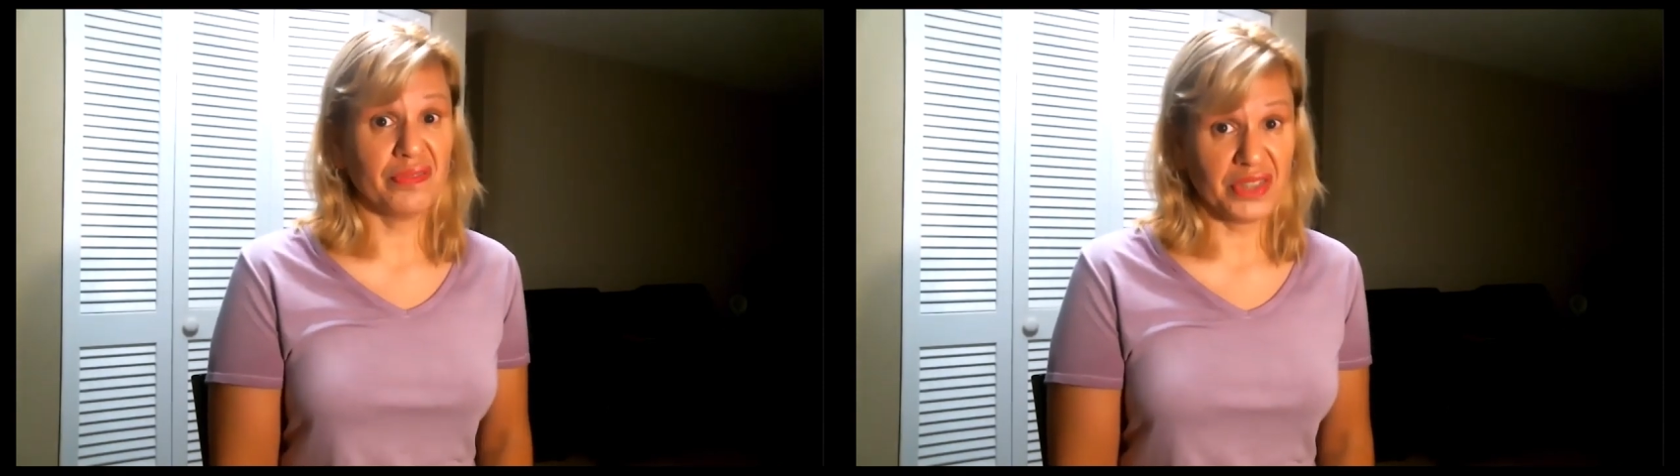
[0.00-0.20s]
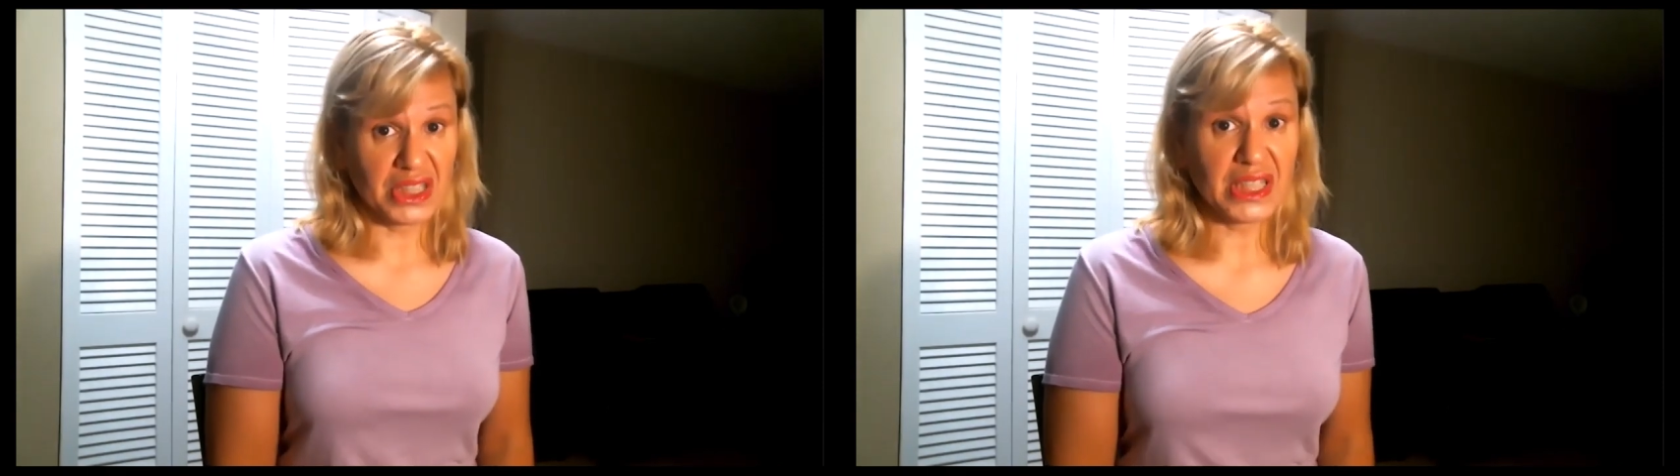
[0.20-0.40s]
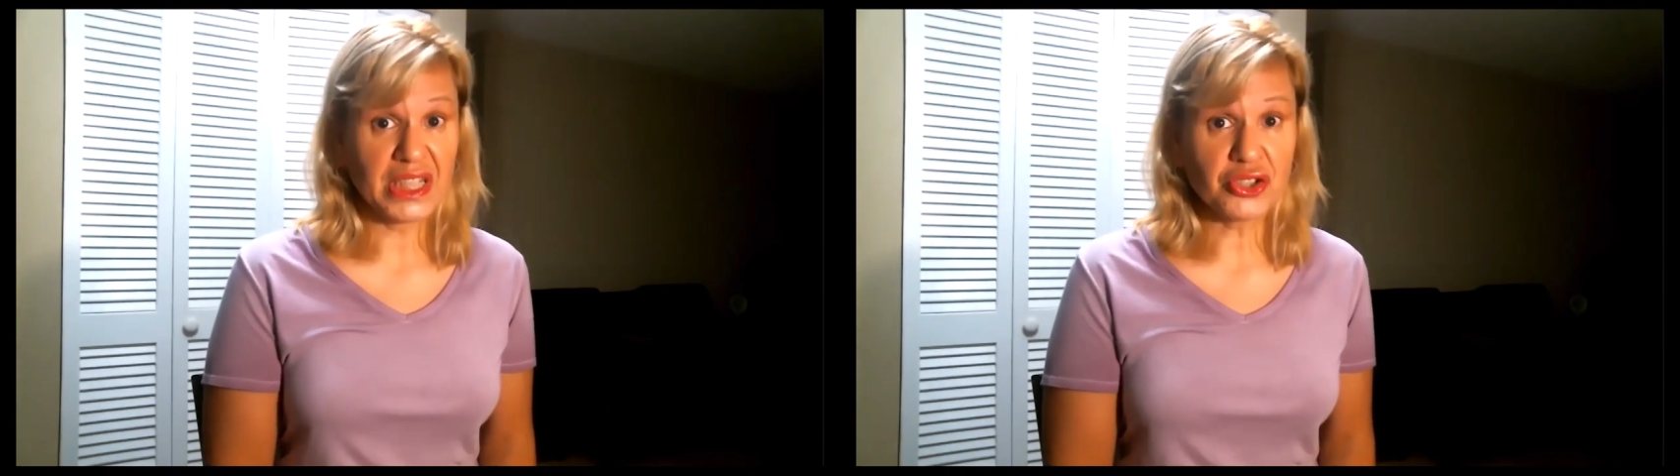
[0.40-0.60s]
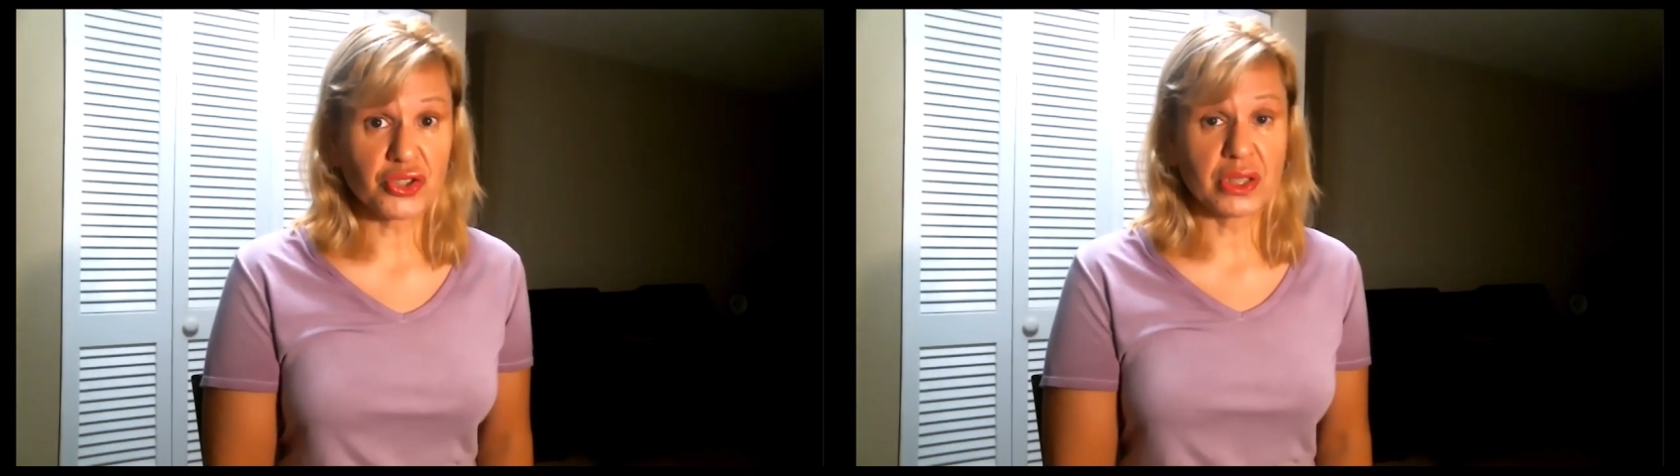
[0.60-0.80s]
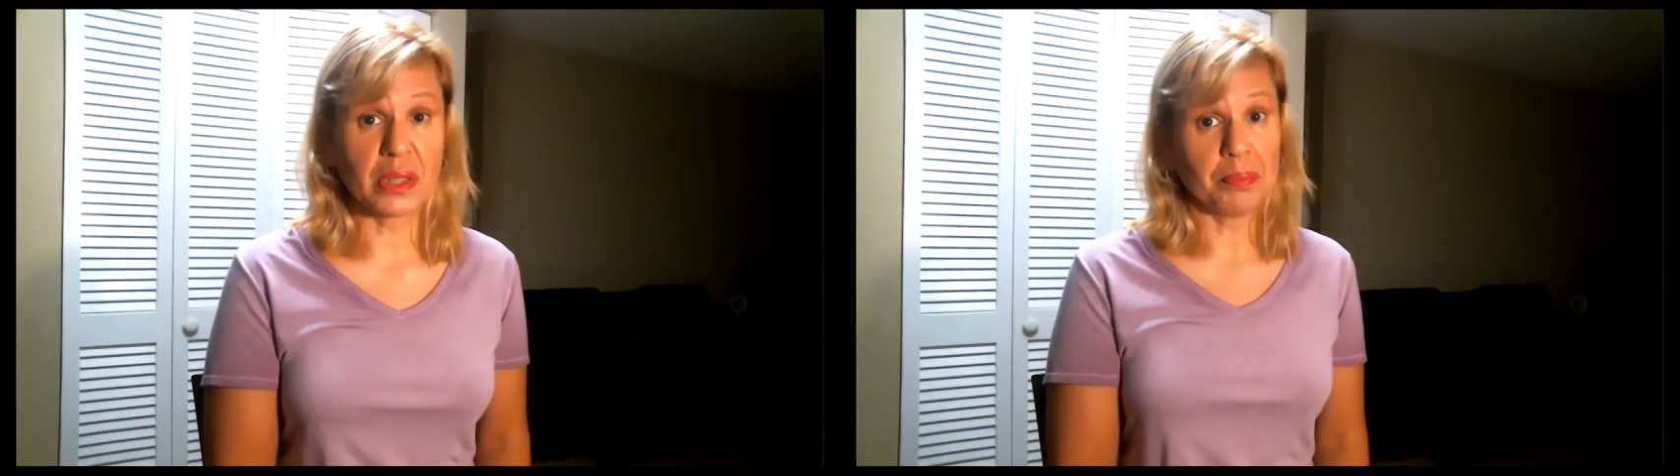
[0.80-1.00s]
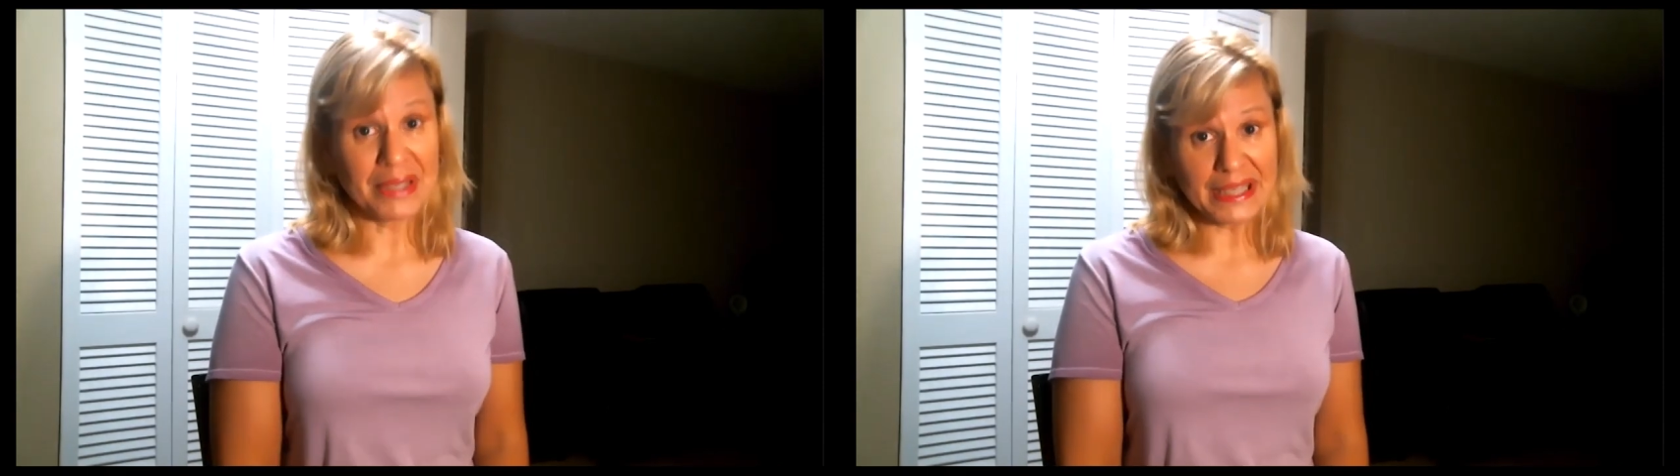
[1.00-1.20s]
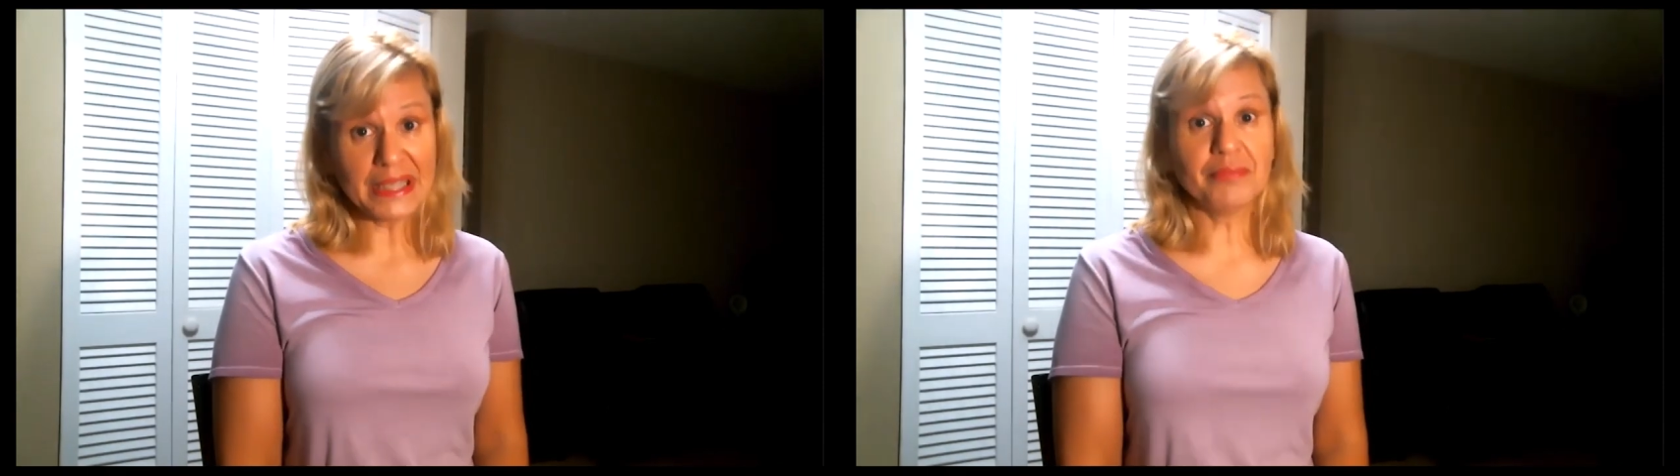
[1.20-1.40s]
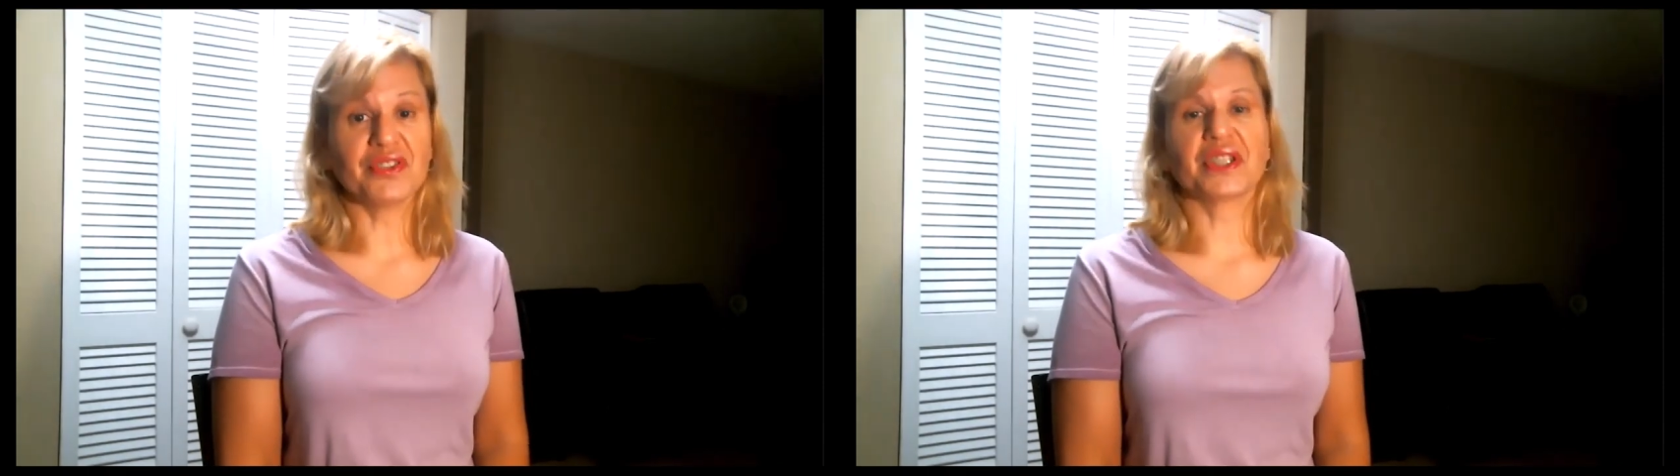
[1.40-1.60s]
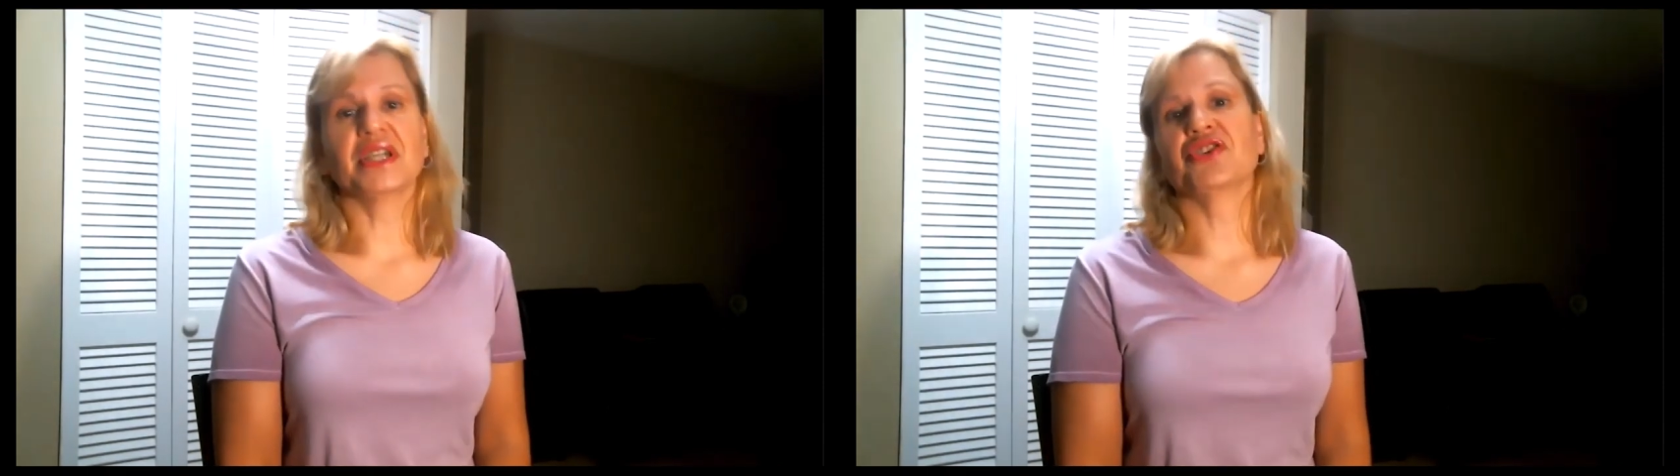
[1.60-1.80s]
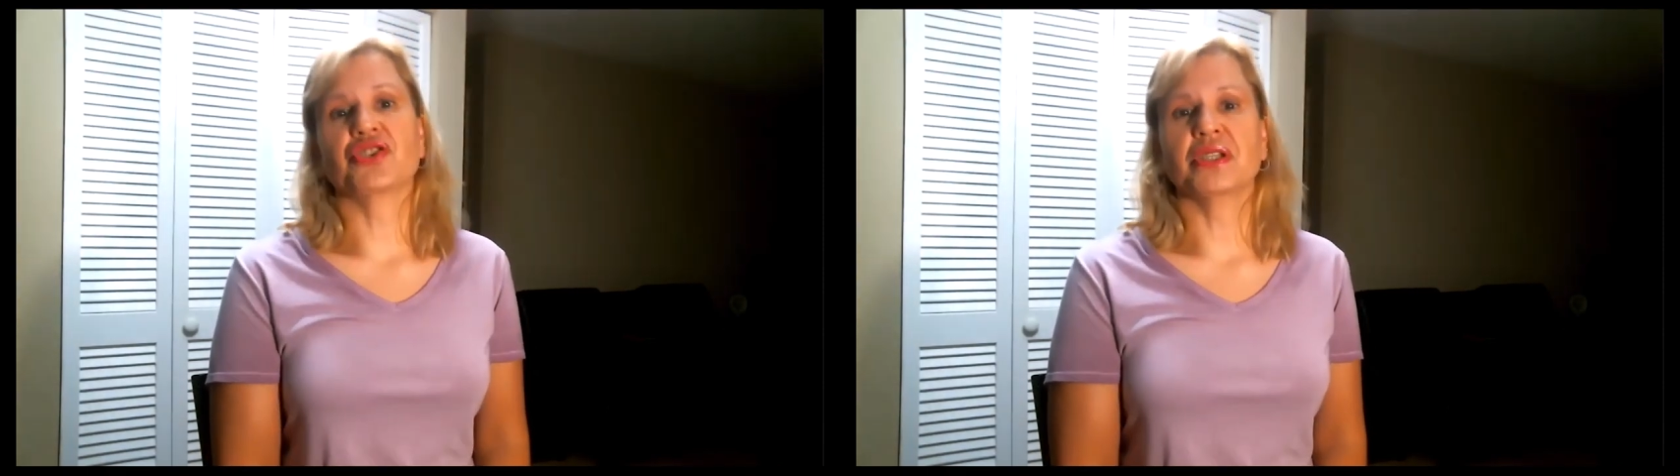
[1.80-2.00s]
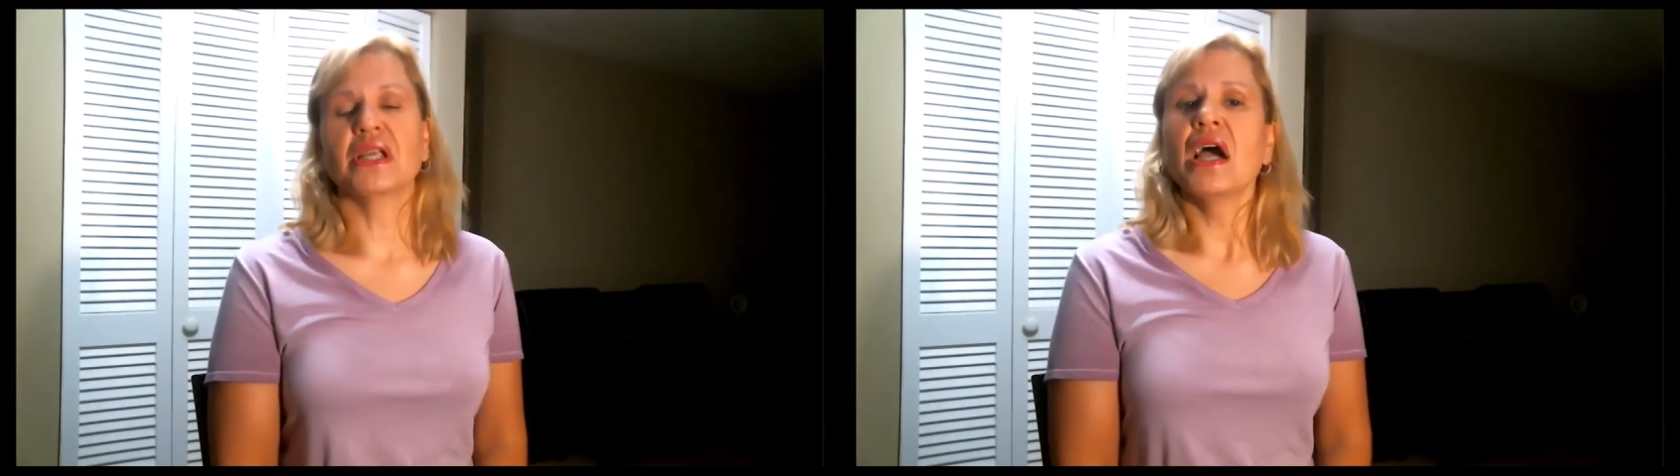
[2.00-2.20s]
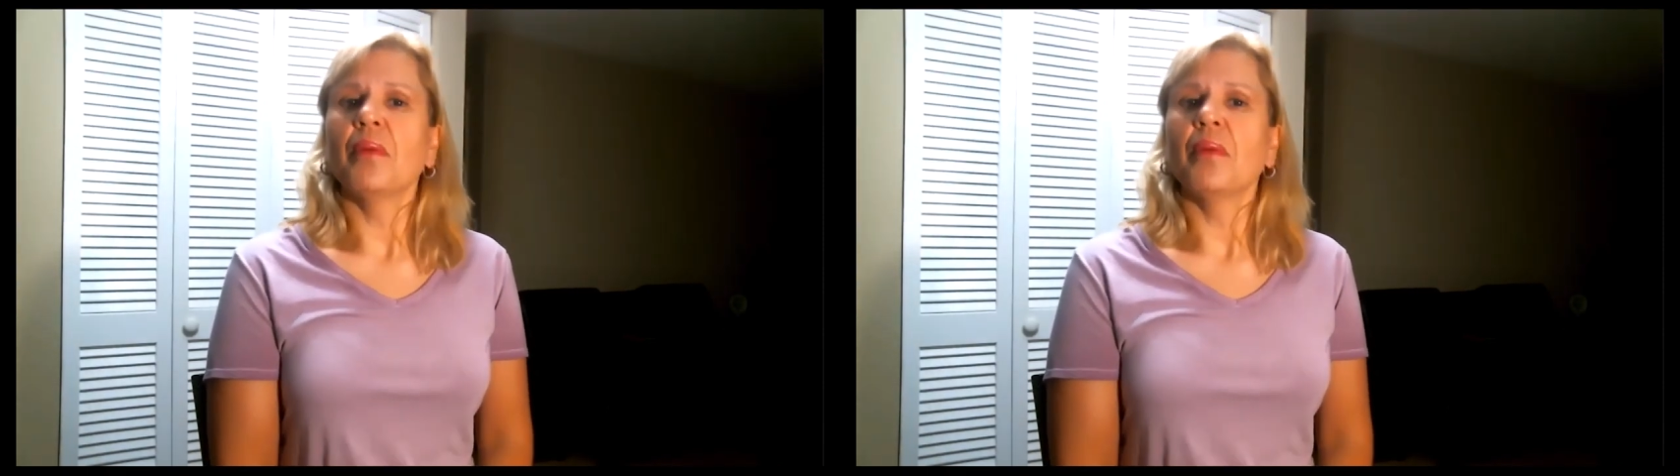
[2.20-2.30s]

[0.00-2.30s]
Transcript: vacation and paid vacation.